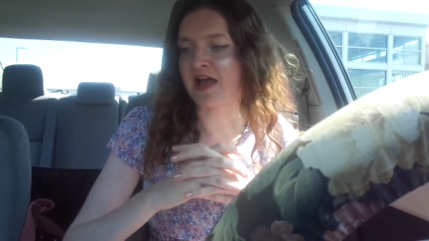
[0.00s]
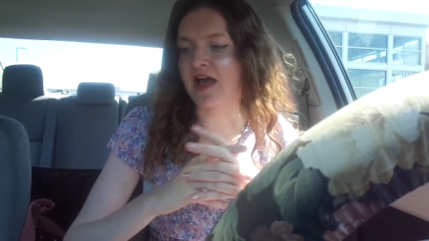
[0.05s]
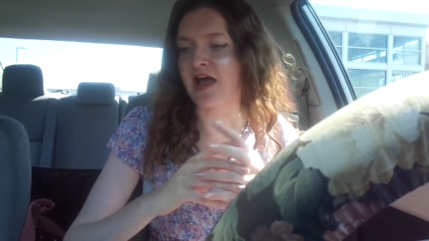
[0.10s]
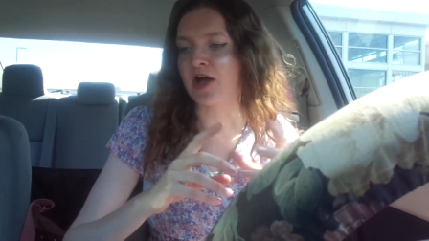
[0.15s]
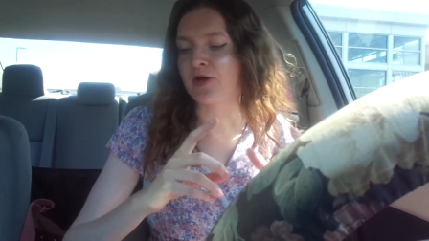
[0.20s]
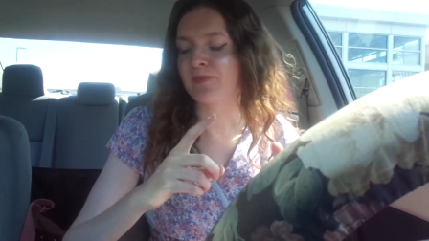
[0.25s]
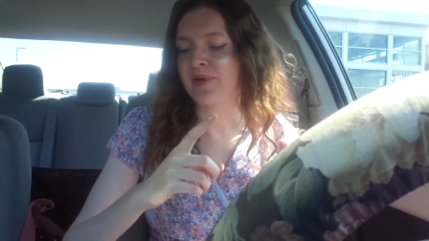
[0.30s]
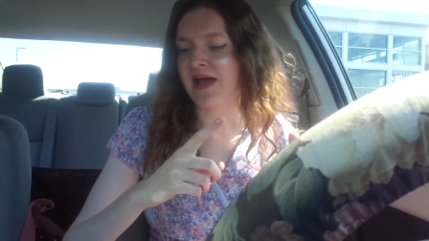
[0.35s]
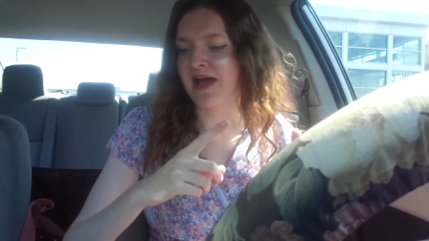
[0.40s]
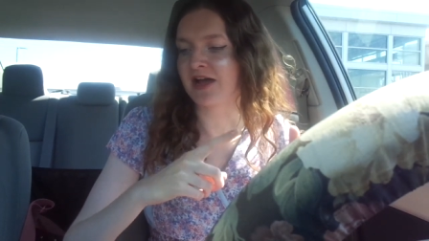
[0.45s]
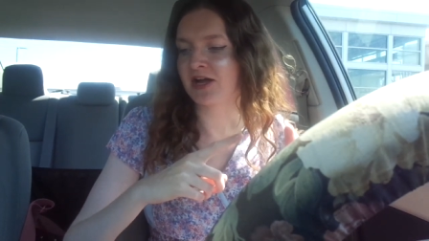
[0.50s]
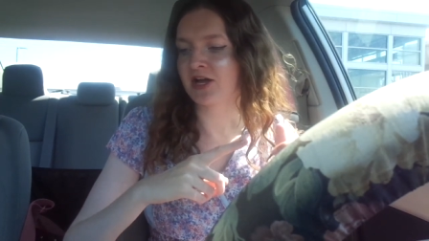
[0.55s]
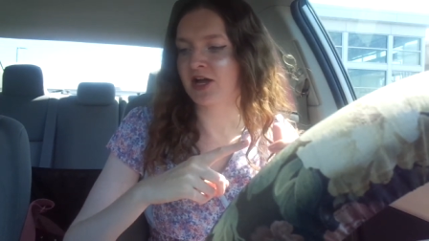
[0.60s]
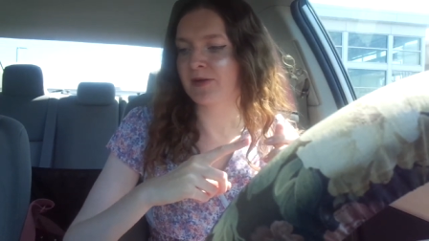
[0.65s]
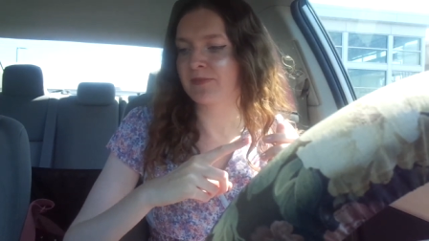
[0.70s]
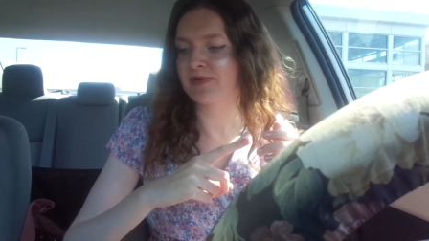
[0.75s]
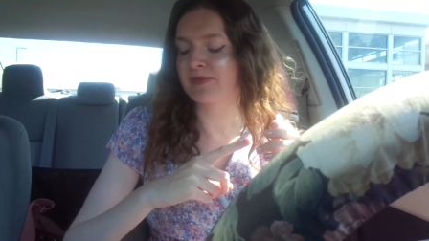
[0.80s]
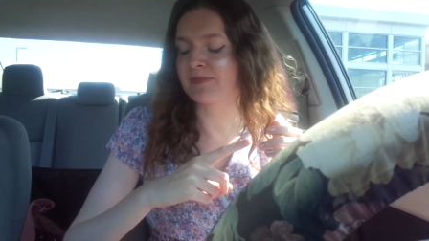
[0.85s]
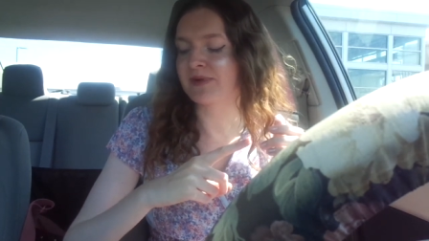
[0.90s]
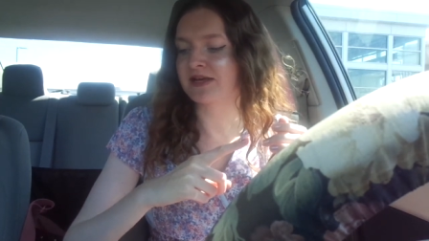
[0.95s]
I'll pack
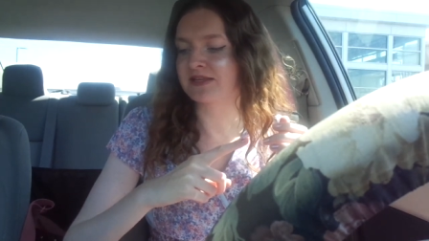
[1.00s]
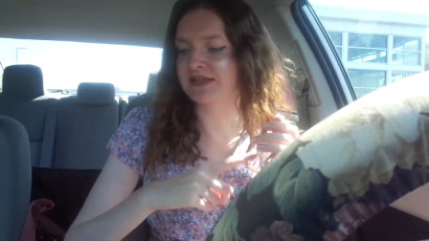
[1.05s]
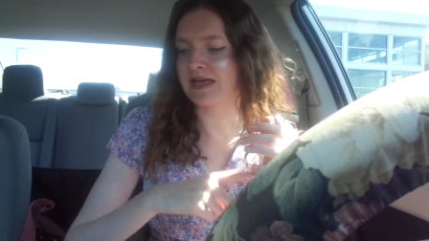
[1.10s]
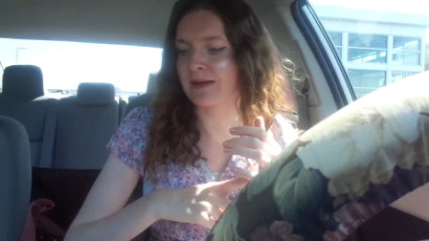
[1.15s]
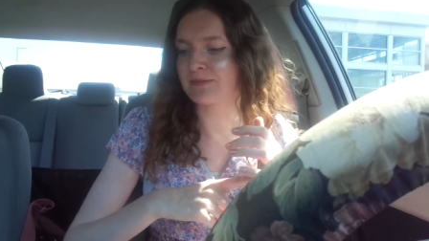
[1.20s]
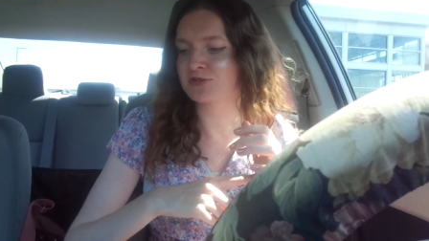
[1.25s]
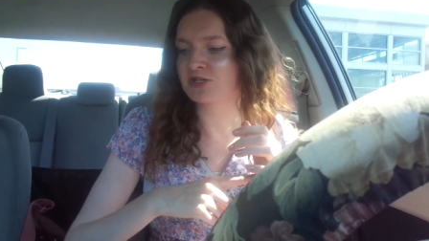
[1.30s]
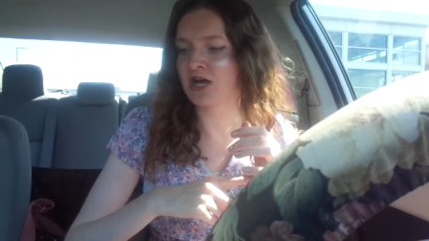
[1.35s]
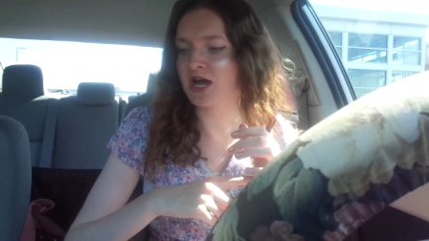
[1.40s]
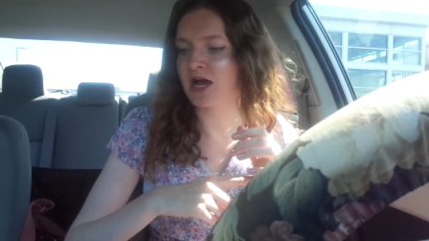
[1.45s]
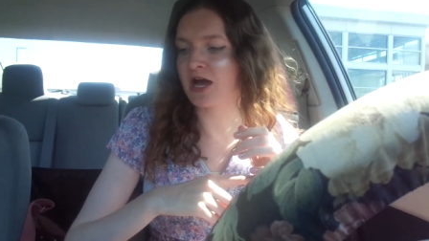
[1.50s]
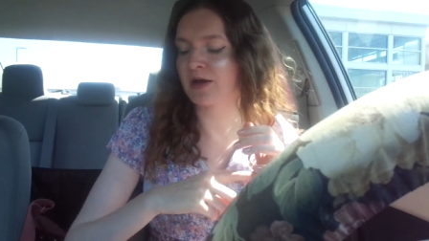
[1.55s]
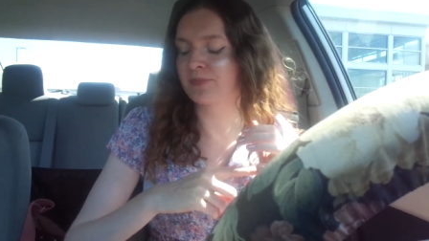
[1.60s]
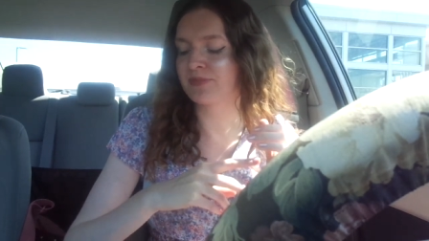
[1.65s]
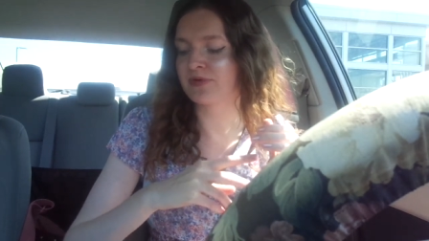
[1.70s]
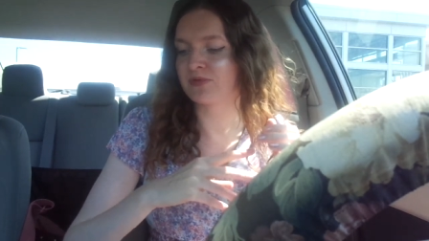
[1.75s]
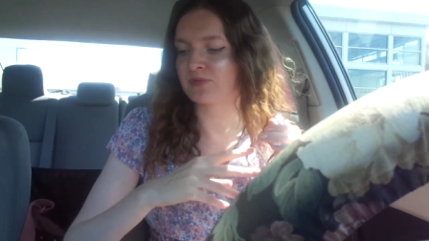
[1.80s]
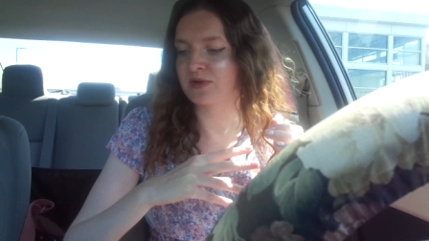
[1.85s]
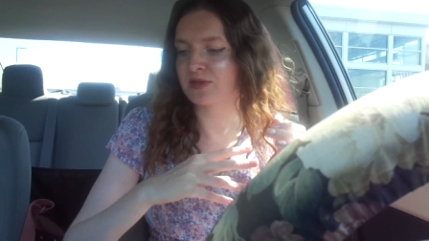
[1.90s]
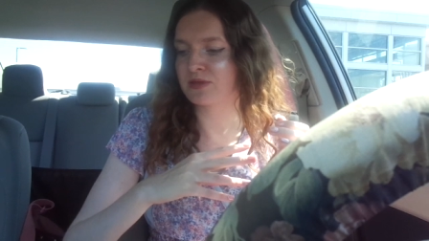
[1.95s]
up my laptop
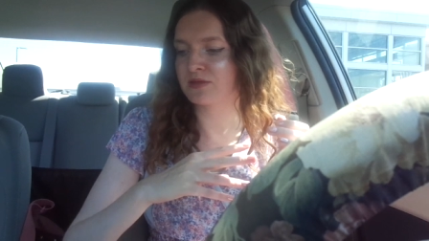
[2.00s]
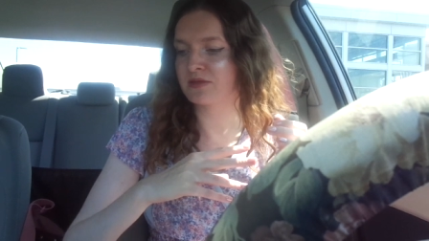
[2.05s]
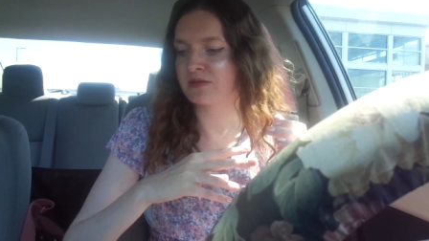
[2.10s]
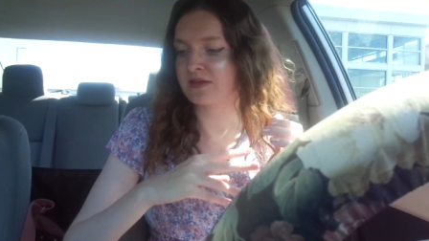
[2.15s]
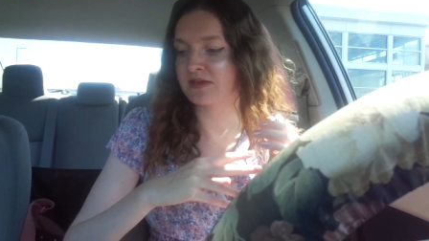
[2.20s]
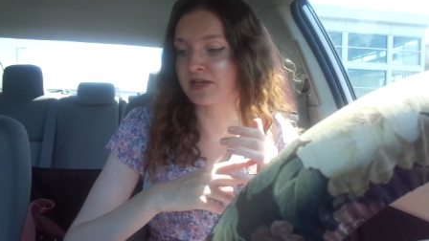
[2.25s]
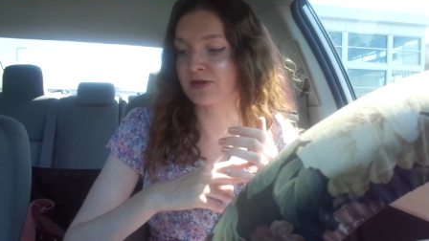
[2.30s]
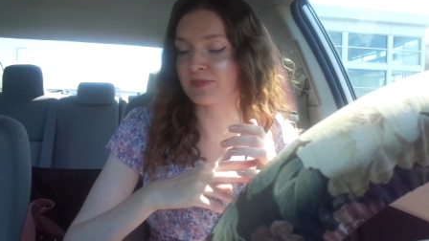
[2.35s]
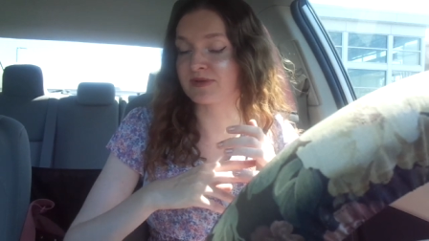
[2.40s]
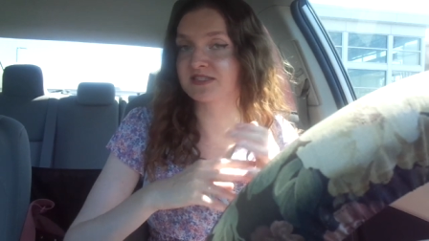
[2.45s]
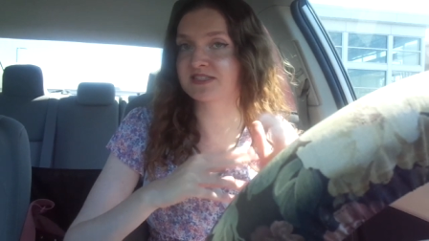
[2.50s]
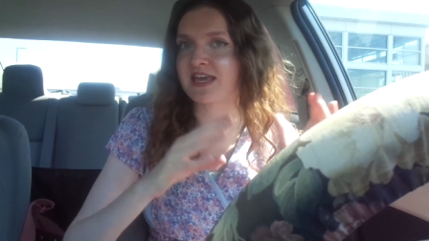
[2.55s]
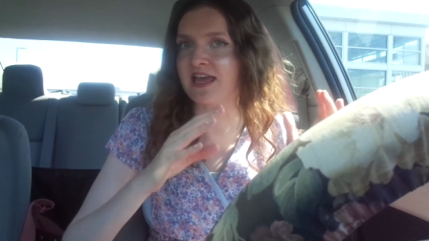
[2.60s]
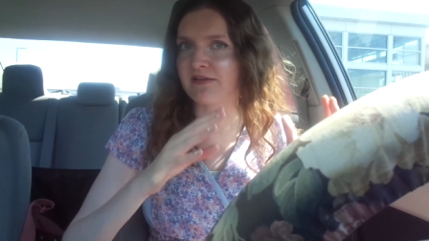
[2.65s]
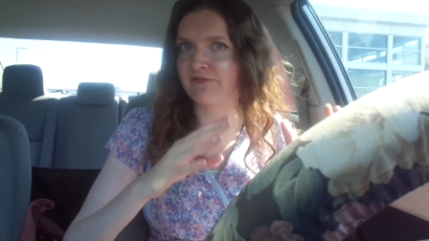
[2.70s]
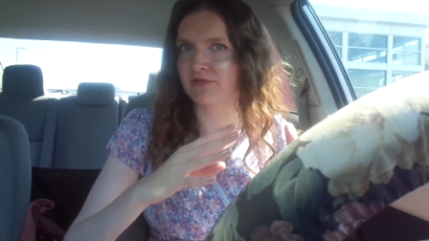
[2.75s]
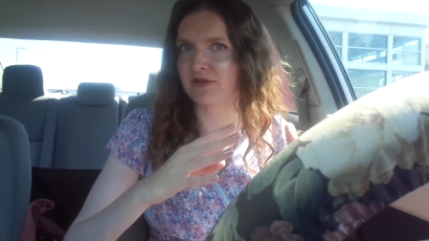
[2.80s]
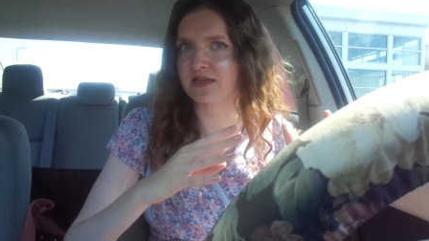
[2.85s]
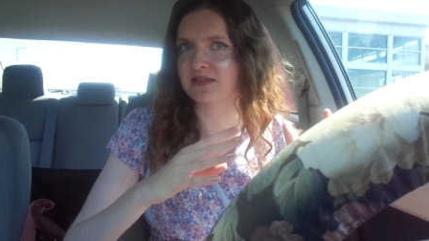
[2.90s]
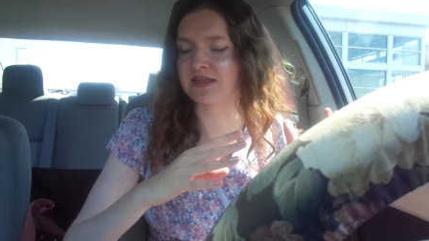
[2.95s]
with earbuds,
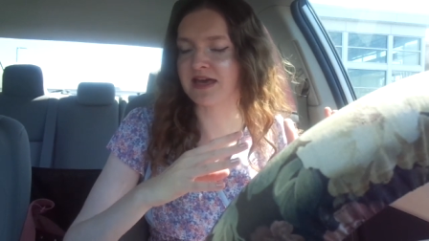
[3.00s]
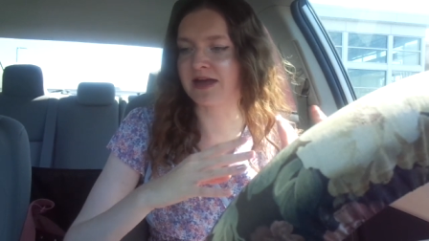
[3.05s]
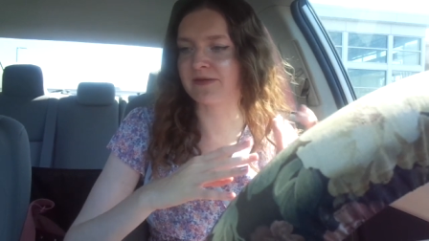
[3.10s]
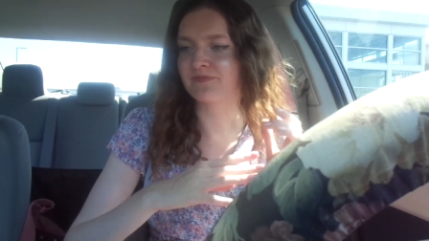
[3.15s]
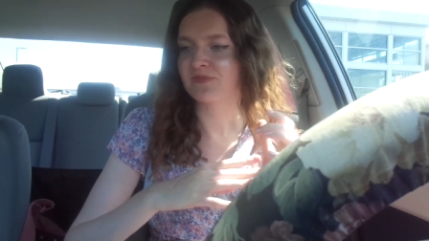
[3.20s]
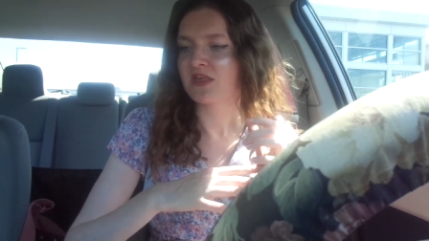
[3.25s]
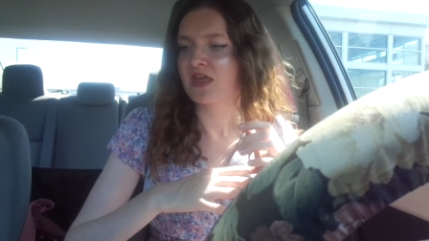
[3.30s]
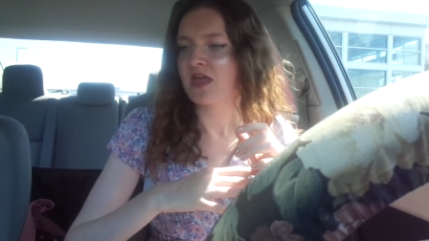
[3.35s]
can't forget that.